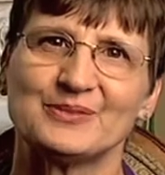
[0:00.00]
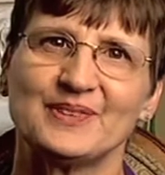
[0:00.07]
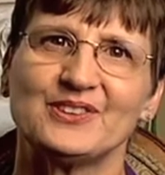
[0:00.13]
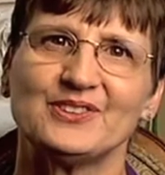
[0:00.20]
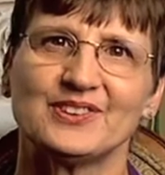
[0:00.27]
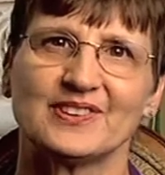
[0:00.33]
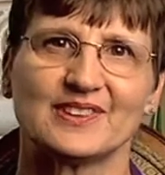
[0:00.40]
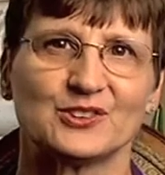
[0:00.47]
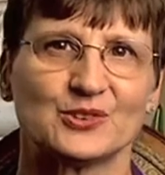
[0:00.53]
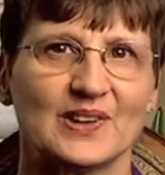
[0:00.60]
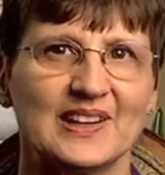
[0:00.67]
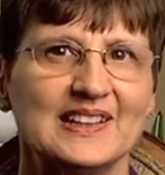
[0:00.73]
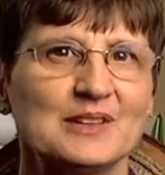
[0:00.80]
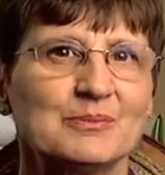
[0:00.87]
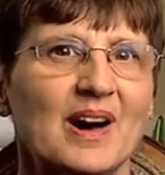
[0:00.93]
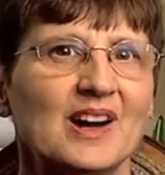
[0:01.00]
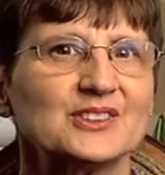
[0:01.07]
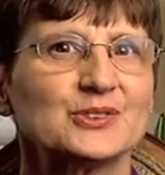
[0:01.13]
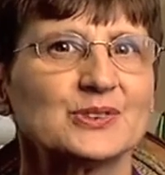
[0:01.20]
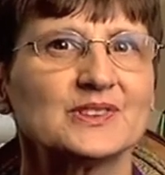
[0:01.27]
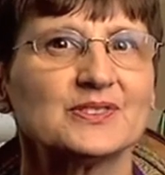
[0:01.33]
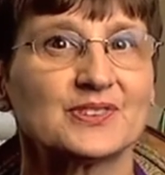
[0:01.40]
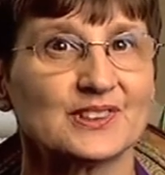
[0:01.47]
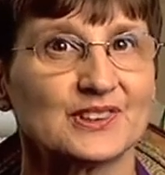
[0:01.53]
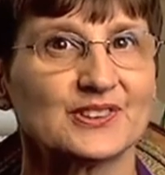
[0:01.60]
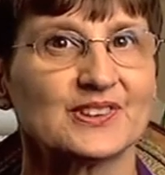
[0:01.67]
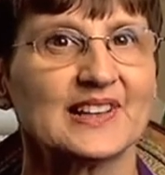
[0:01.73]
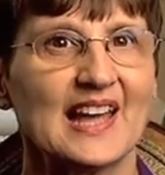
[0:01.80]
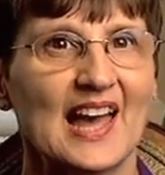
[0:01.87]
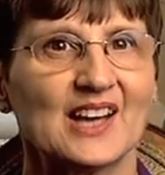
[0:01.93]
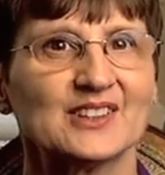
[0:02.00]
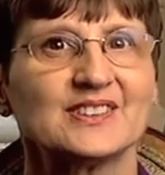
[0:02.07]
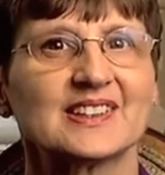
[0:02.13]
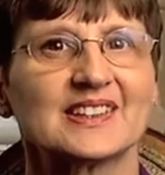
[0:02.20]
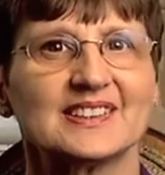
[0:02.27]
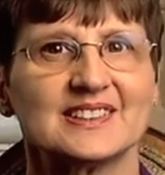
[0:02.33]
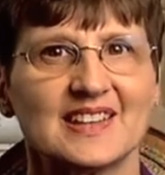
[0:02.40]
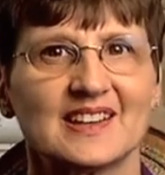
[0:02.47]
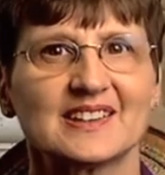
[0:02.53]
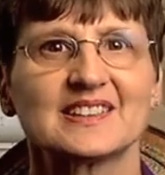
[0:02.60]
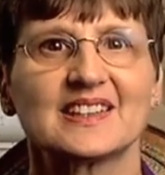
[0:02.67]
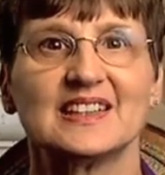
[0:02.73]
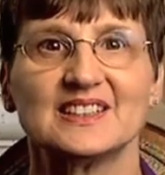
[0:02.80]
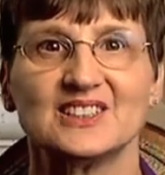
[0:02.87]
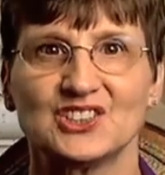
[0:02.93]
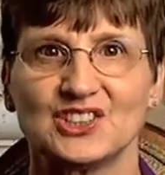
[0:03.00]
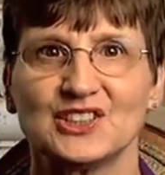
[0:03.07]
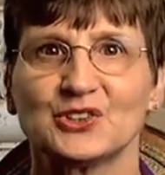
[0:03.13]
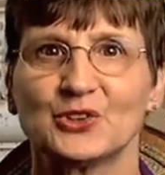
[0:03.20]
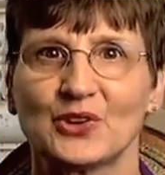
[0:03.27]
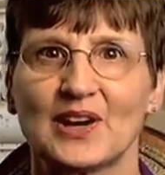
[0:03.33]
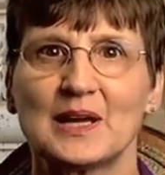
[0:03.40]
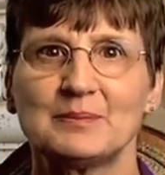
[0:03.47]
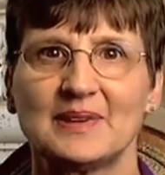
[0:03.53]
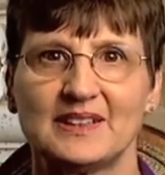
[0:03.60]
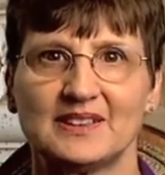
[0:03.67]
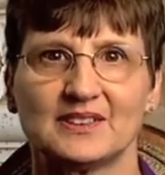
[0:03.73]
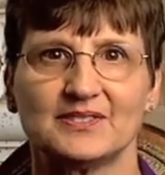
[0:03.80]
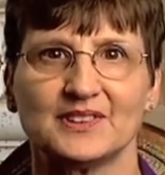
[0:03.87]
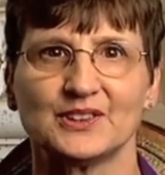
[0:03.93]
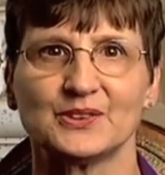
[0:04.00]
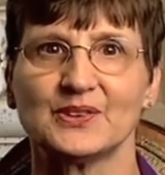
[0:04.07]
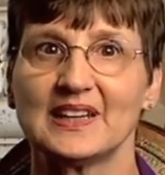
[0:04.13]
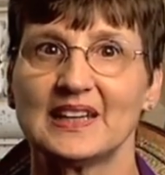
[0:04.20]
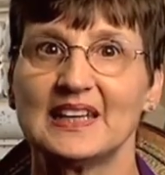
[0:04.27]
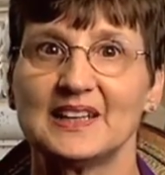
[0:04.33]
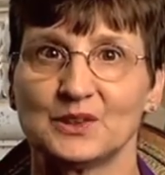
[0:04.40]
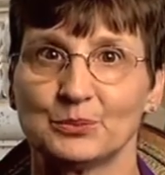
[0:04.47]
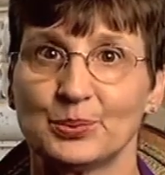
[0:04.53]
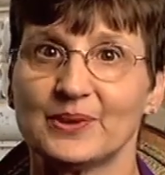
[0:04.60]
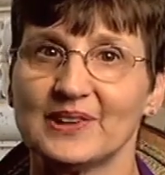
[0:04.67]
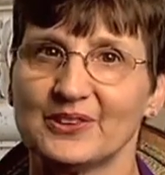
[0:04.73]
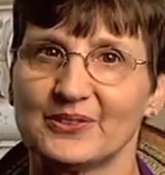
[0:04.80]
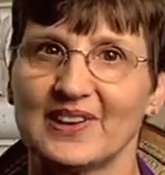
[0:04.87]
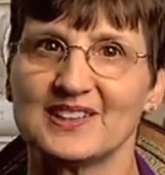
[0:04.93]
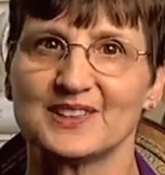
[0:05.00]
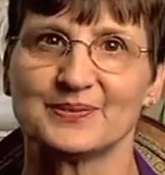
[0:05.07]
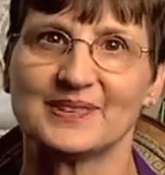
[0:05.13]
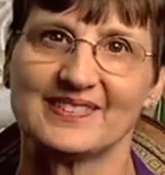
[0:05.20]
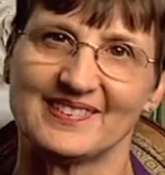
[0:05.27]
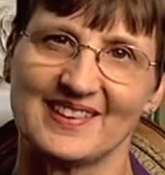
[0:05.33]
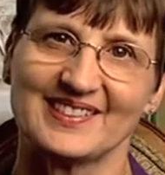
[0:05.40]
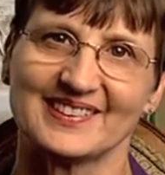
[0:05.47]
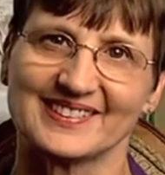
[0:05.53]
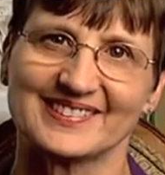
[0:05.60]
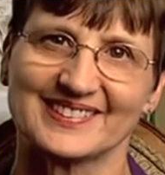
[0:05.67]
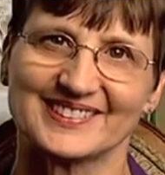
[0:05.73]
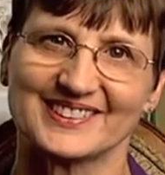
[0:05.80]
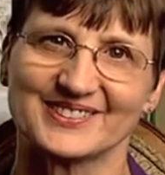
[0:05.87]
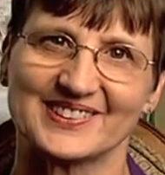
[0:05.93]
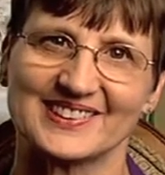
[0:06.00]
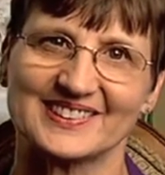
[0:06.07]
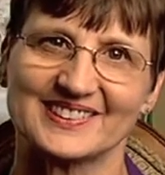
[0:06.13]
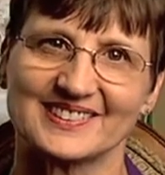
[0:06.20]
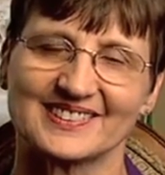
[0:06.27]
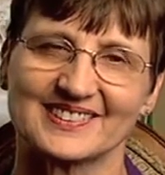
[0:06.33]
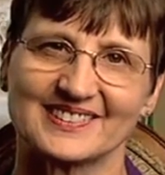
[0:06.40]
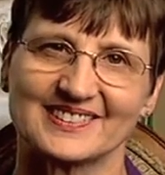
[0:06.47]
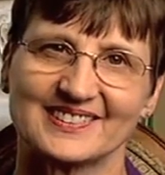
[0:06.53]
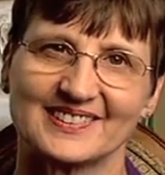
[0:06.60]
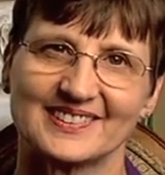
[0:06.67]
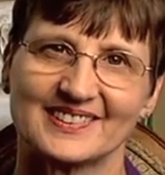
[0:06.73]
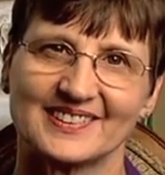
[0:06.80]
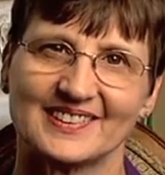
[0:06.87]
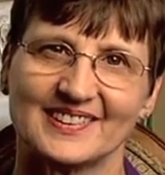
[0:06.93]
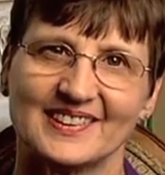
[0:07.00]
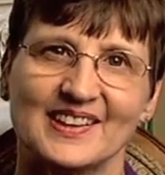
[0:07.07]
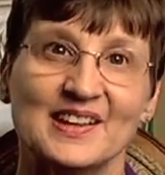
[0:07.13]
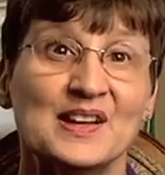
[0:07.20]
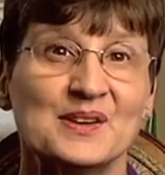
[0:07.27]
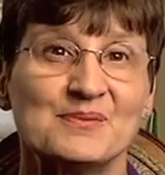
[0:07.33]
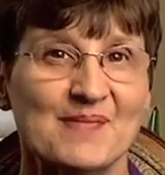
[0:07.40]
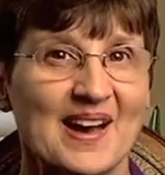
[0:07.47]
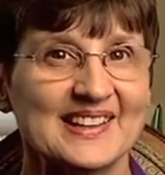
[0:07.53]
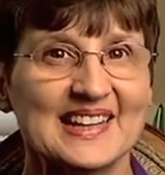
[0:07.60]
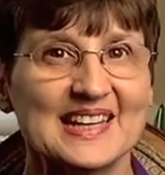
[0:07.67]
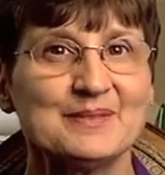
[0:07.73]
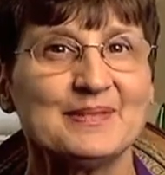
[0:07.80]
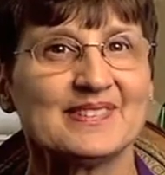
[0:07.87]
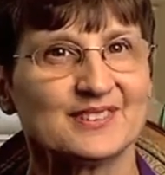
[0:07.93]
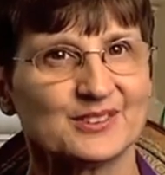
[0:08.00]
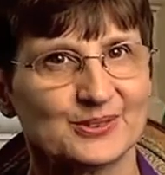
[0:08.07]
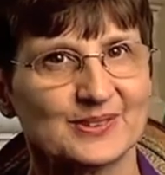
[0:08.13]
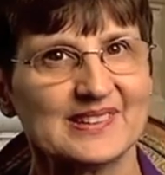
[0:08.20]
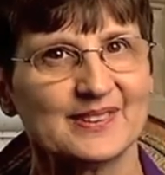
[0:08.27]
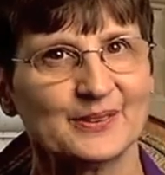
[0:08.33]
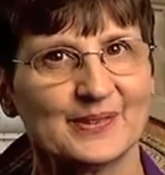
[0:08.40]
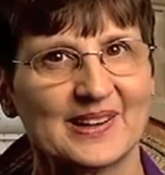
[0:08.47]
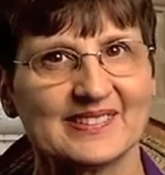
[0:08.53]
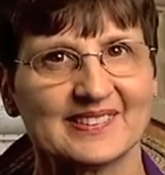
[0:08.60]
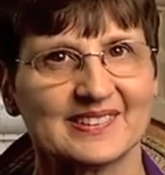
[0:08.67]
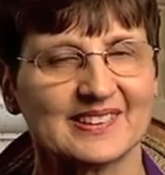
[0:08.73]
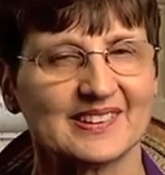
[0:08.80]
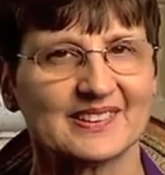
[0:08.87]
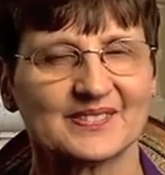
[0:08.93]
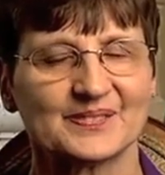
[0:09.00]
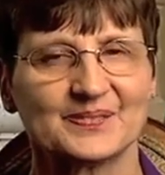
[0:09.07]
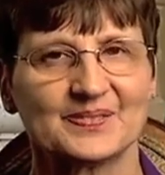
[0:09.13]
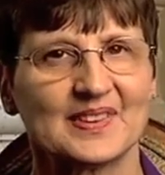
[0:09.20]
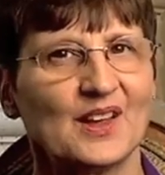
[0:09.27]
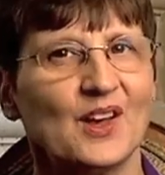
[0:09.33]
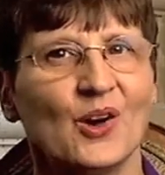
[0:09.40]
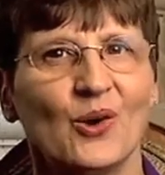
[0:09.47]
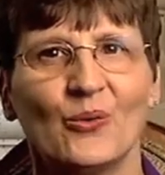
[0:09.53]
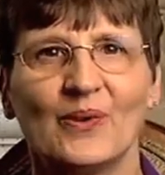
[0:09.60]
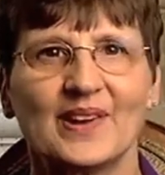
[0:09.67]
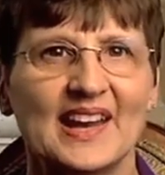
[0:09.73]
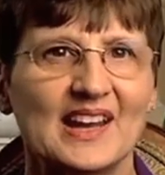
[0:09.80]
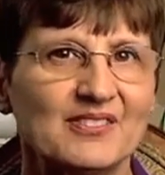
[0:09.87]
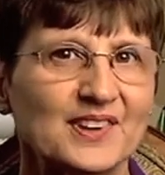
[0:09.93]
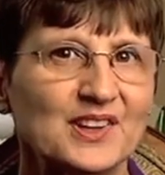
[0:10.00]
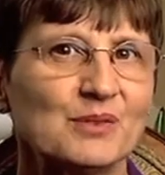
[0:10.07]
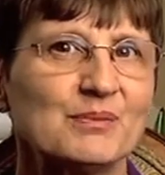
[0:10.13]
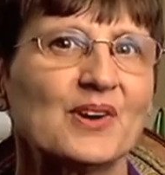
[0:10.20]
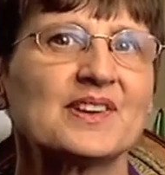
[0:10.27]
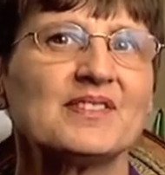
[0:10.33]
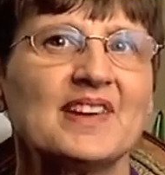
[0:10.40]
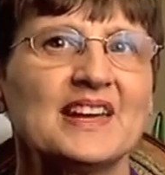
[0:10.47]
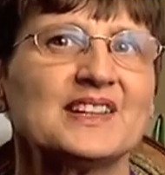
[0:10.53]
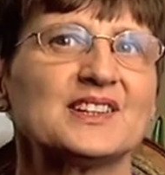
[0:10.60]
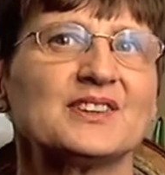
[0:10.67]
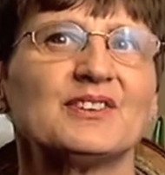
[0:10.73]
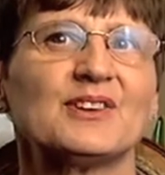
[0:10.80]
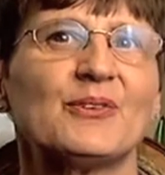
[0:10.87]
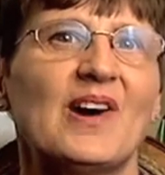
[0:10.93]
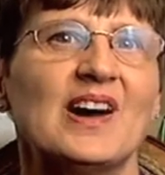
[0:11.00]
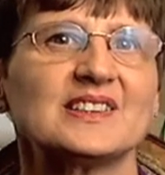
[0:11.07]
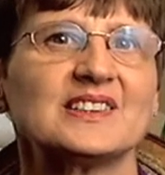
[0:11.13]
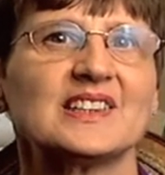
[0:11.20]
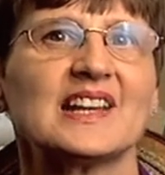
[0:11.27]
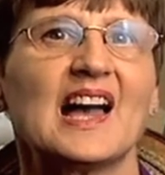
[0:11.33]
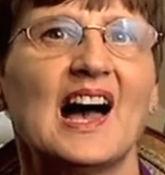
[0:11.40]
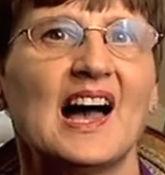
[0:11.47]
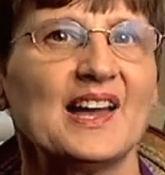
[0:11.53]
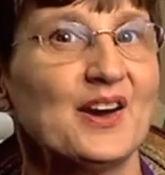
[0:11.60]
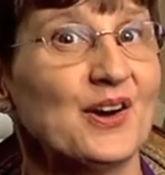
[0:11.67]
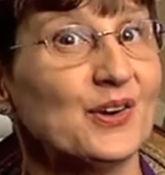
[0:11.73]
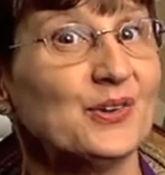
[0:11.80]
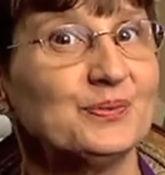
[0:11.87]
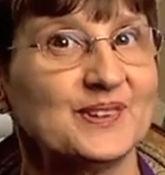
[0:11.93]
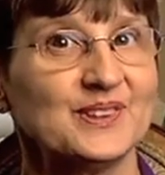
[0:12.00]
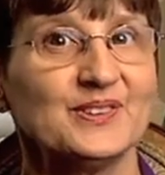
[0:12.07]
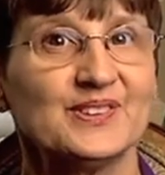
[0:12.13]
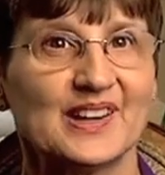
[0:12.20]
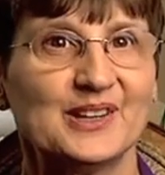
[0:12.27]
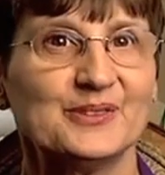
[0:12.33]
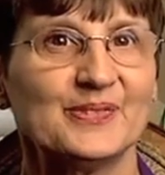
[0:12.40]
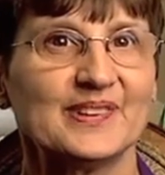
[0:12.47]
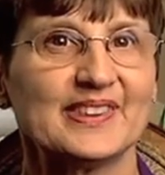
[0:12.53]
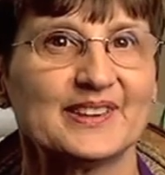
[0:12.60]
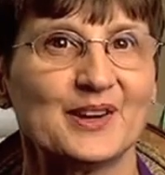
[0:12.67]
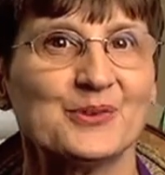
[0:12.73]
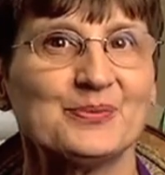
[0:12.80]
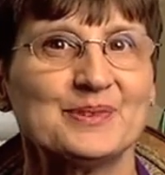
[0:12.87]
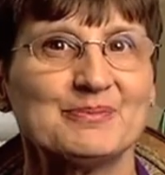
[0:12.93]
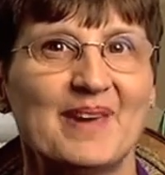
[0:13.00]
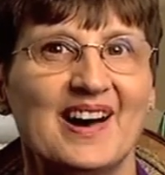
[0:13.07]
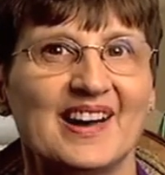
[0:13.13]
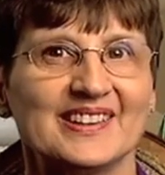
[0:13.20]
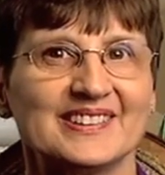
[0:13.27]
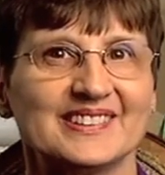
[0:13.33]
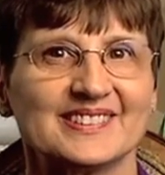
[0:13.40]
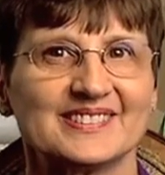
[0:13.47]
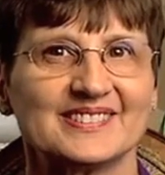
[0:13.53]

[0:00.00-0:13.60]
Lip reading: you to the training module for learning how to conduct a Genogram interview in a pre-arrangement selling situation. My name is Teresa Westing. Whatever your motivation for watching, I hope you come with an open mind.